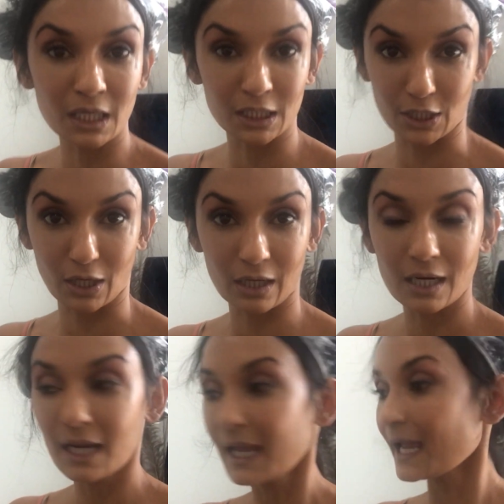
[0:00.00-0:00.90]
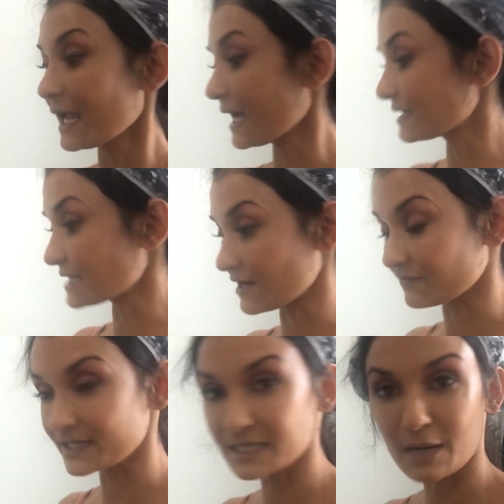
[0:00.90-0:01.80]
a year. And
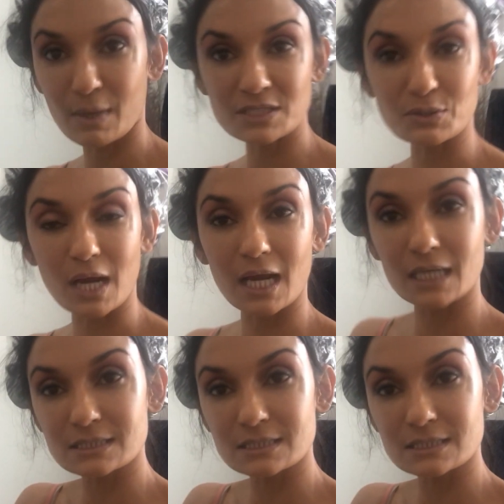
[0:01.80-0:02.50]
every time I try,